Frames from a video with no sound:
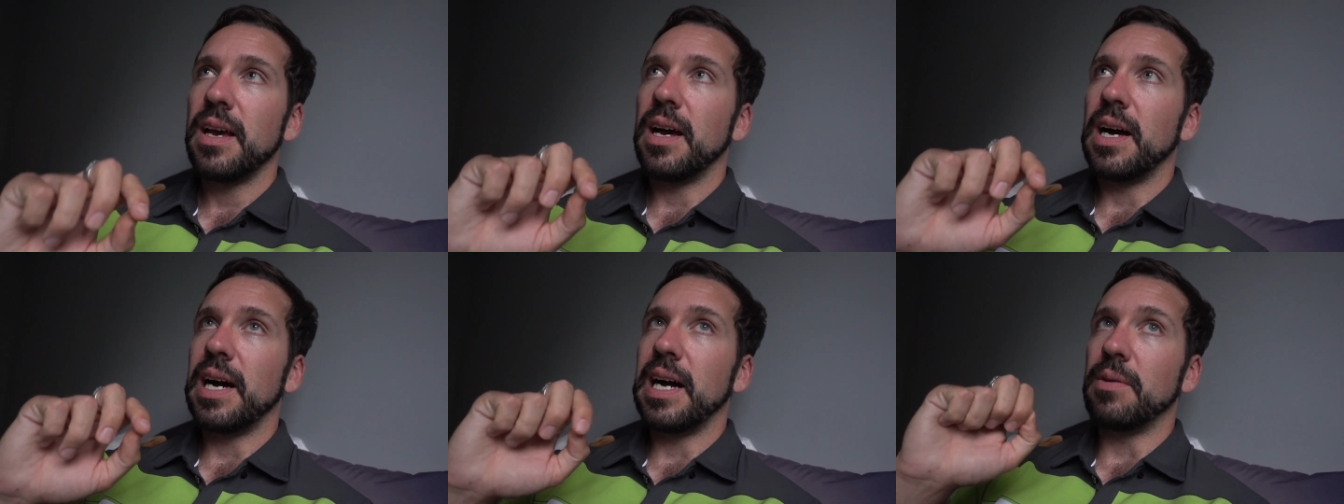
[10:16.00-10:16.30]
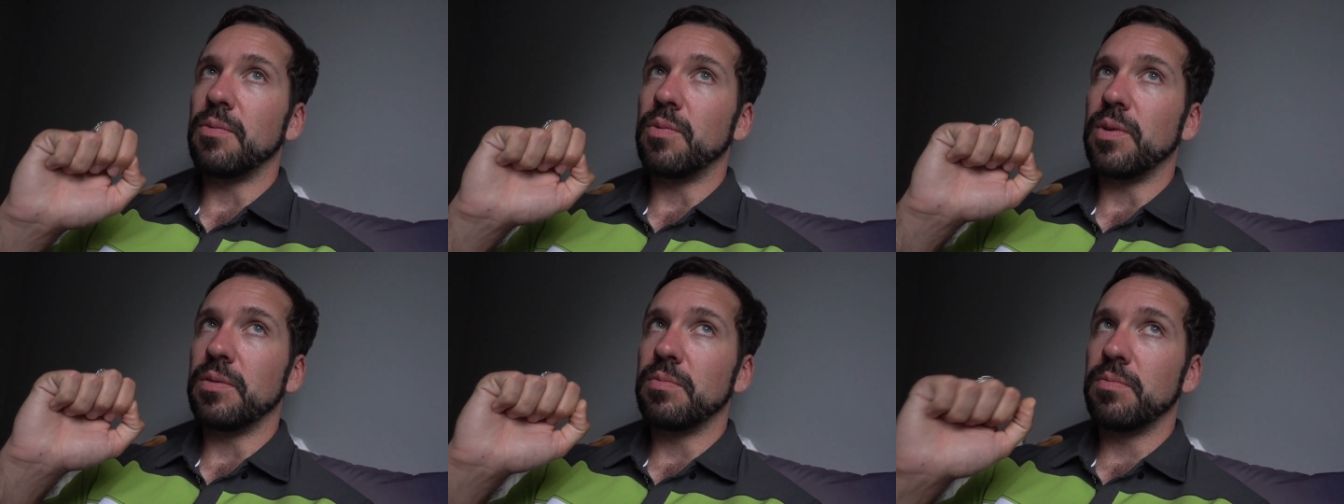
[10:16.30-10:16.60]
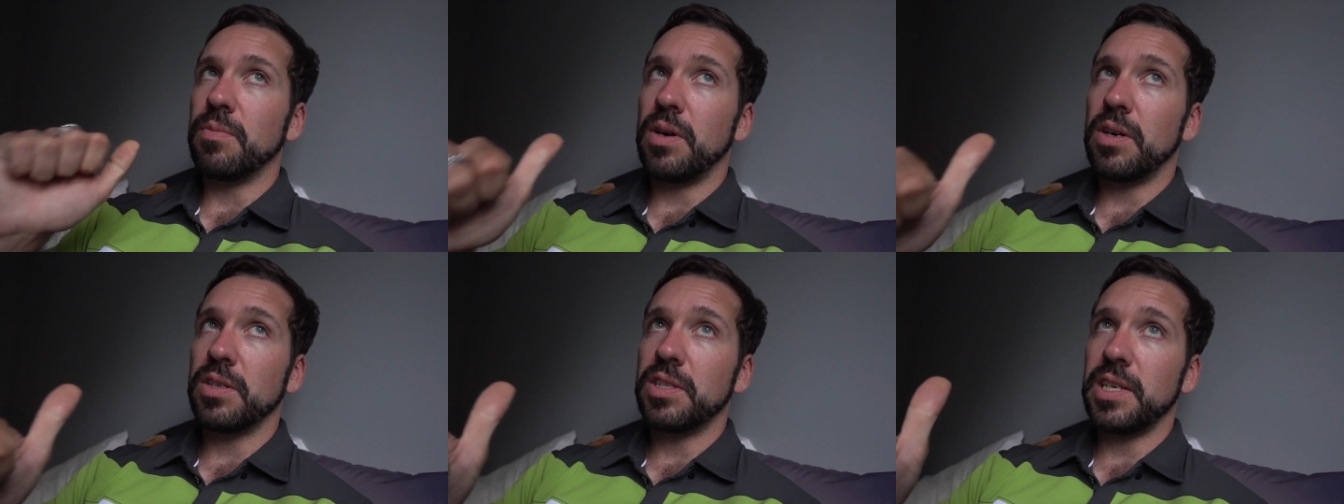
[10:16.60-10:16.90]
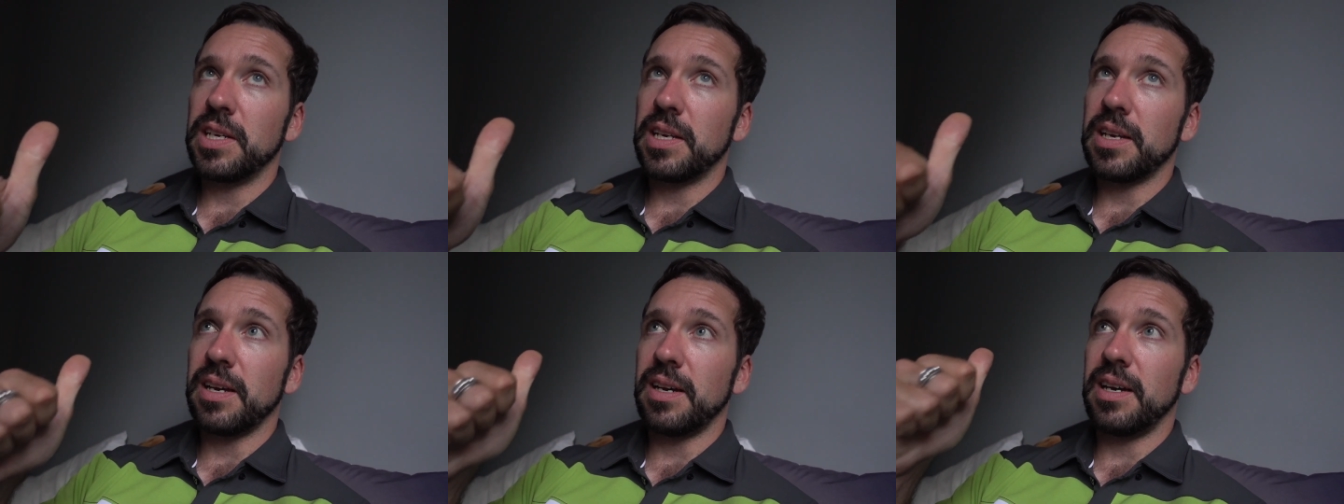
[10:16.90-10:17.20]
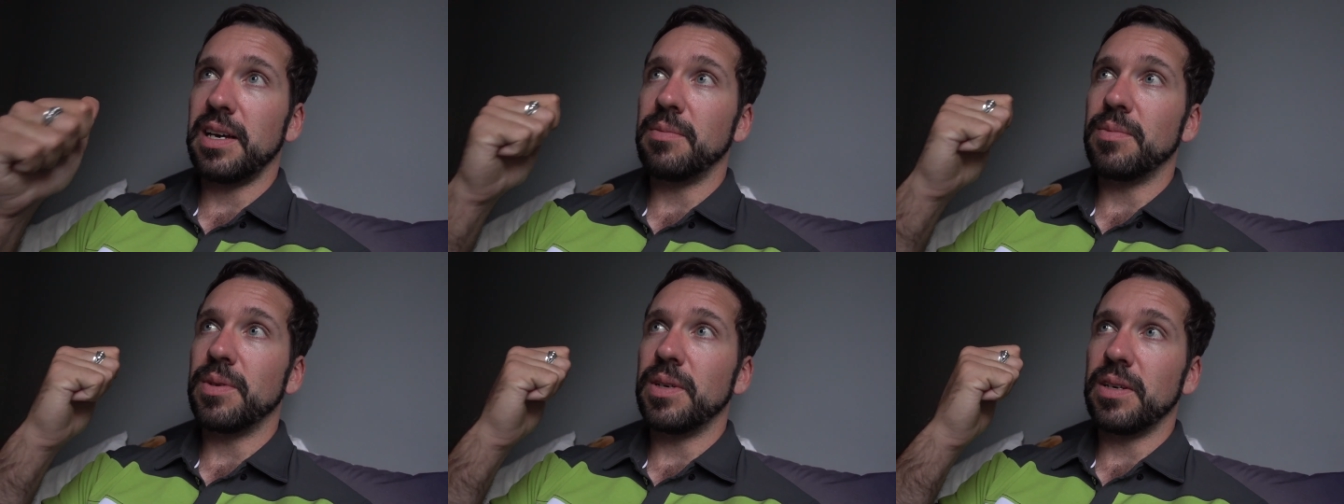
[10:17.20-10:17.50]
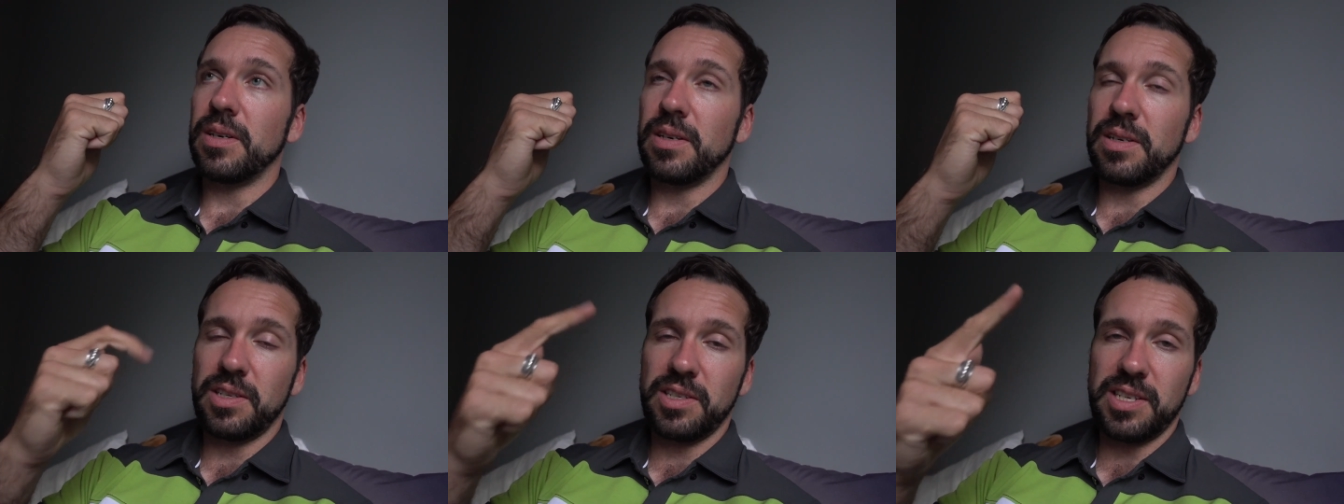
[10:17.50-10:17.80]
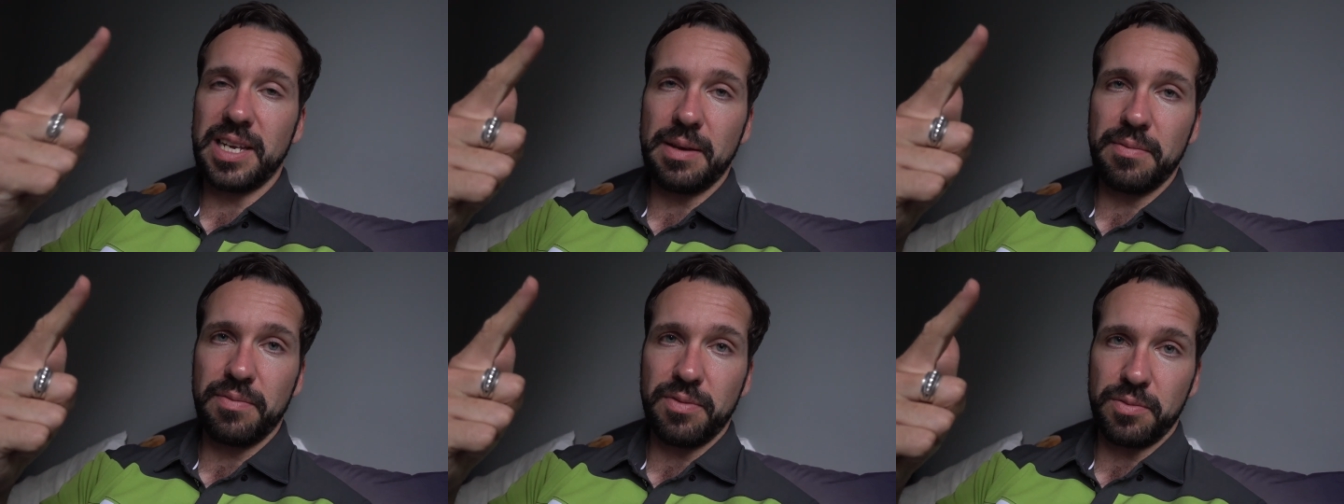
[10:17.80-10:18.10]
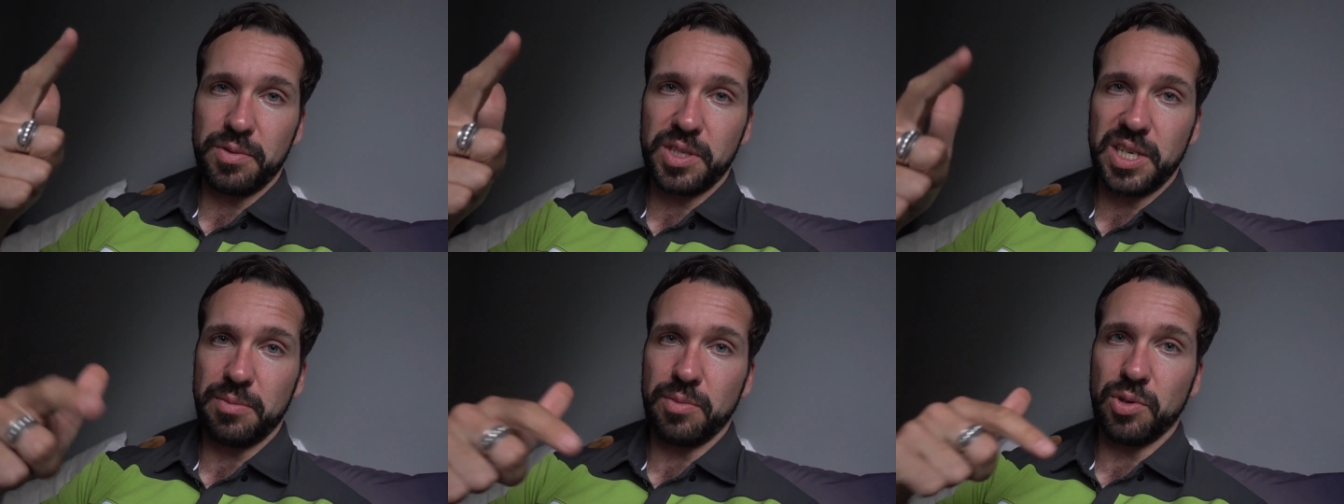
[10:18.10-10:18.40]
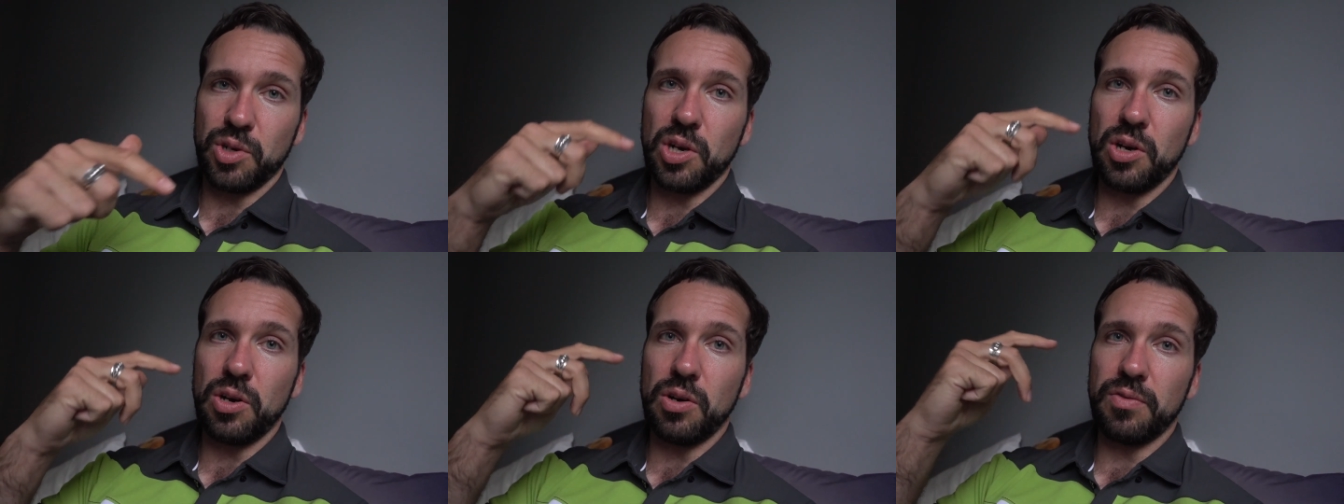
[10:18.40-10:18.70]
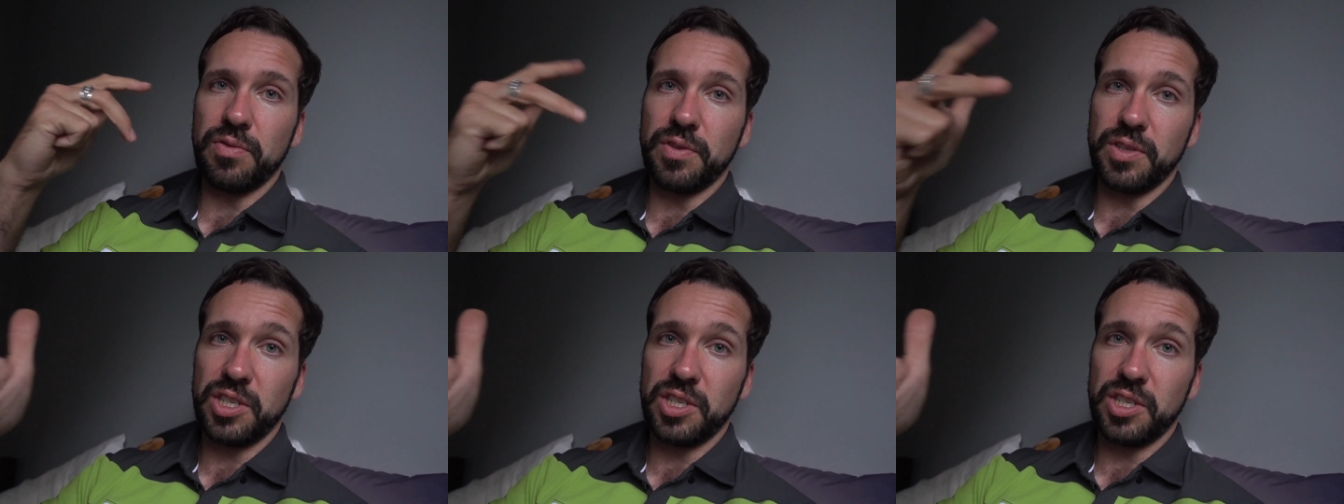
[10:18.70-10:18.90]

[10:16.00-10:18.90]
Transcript: I'm with Martin Keimer, Seb from Seb on Golf,